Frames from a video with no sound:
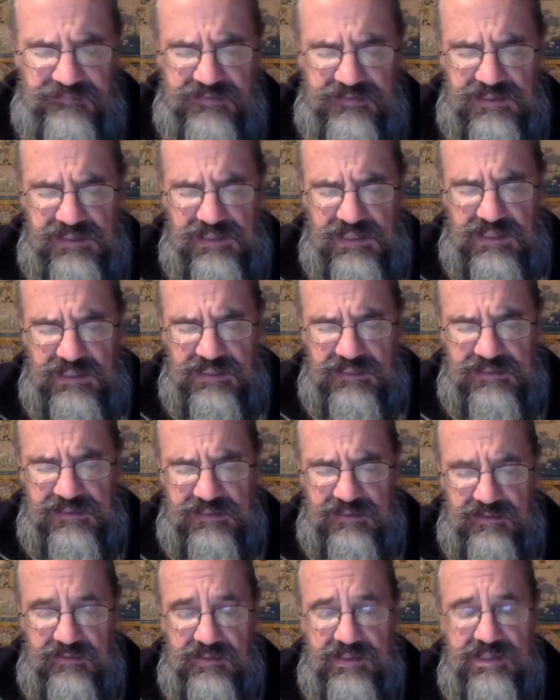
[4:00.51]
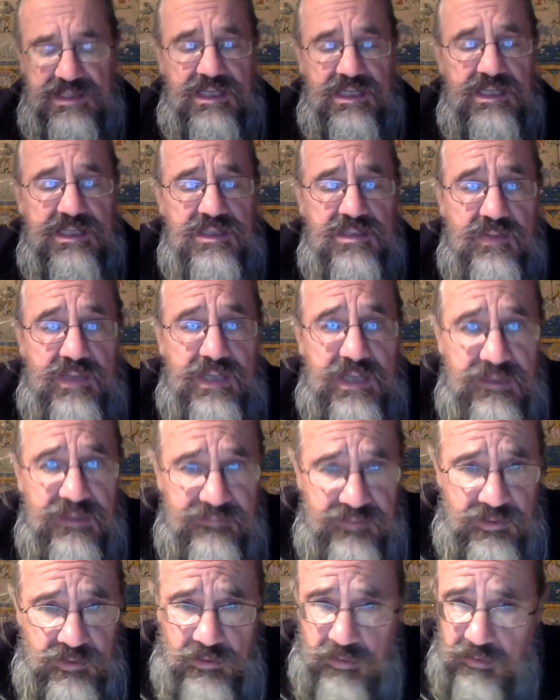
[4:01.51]
of desires and are intent on
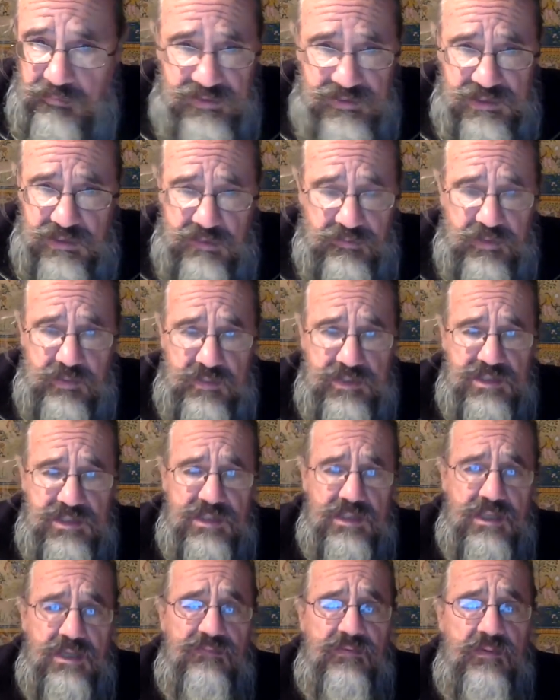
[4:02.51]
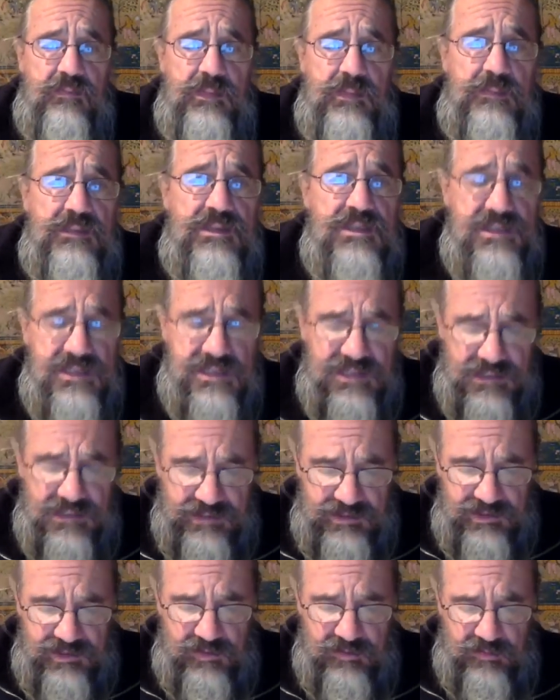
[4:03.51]
heaven alone. This is not the Christian heaven, remember, this is
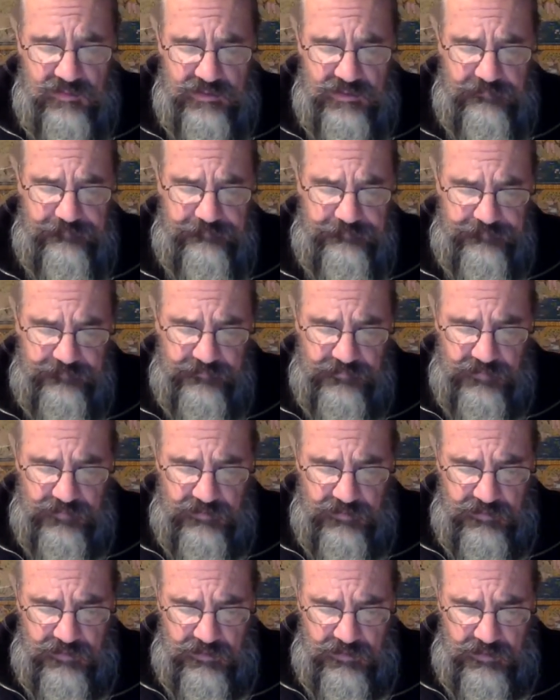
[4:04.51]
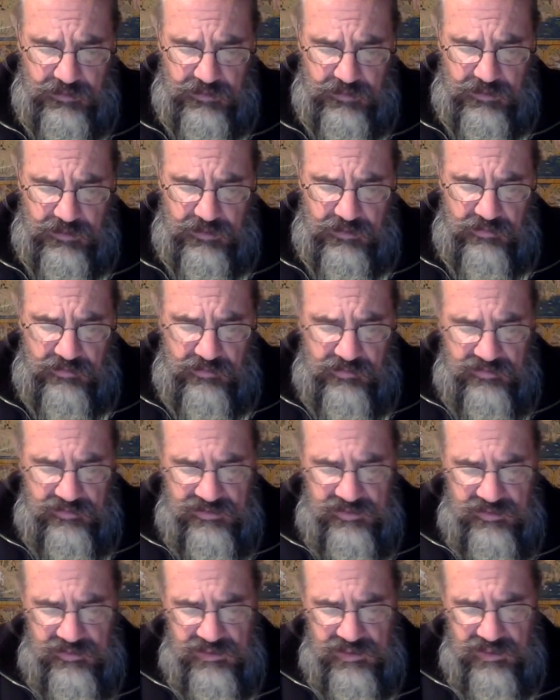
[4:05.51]
celestial realm.
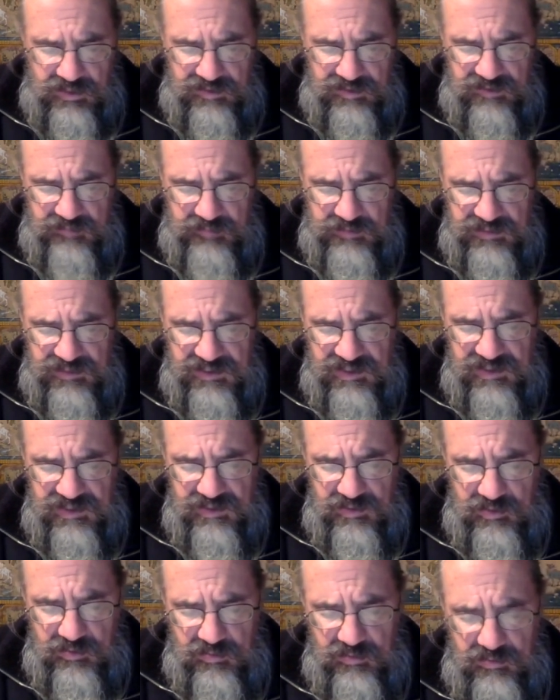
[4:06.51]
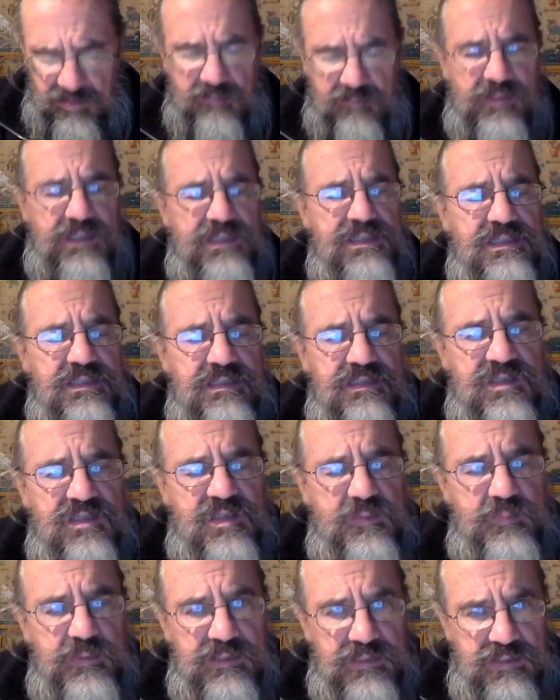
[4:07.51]
Those whose hearts have been stolen by such
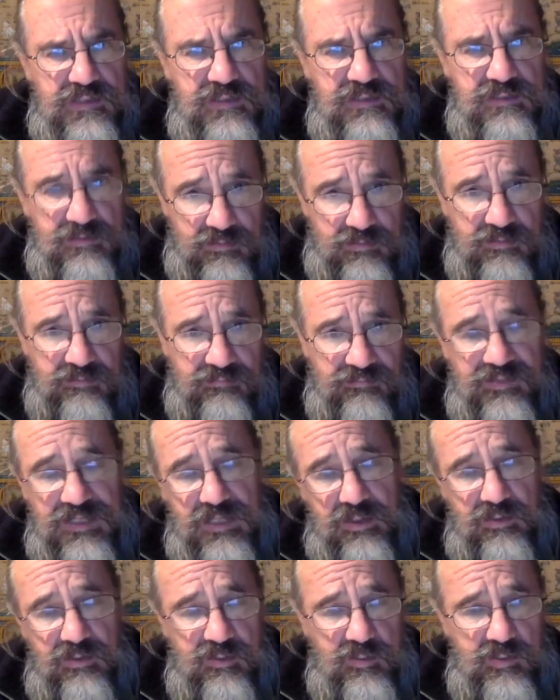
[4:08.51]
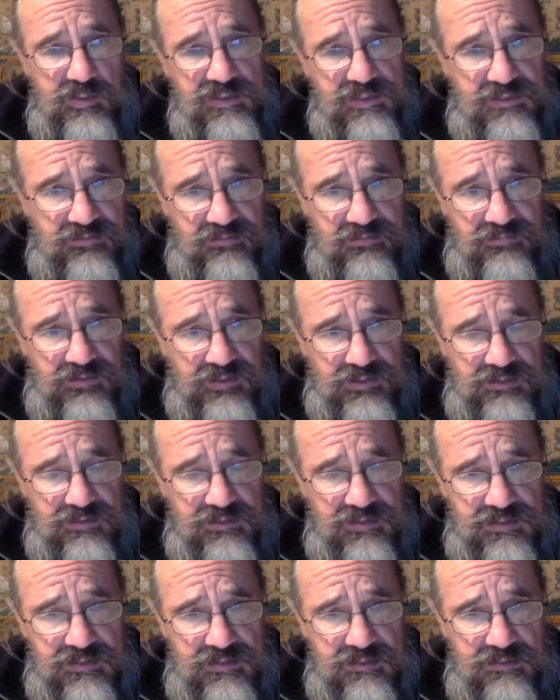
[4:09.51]
speech, the flowery words of the
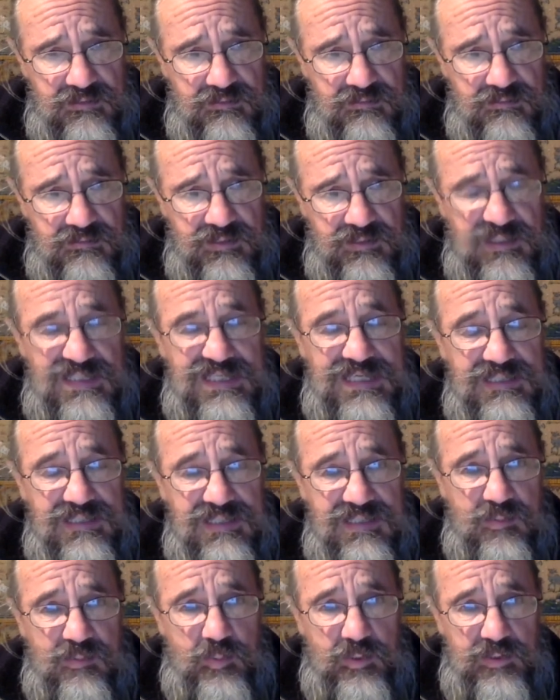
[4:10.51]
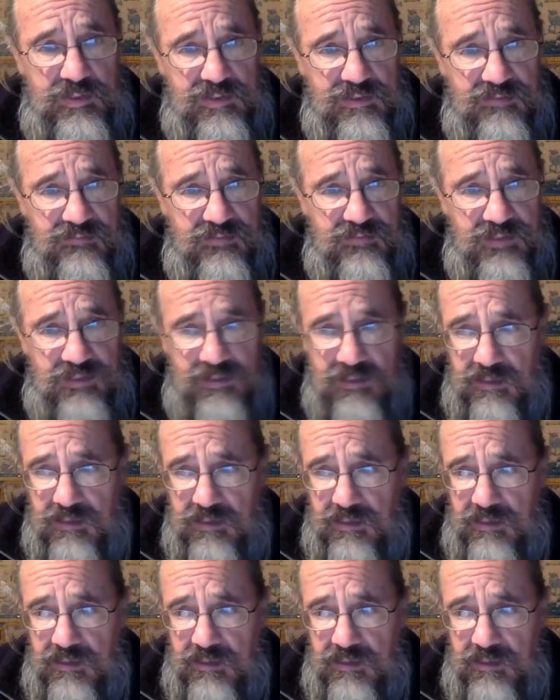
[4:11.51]
Vedas, the enticing words of the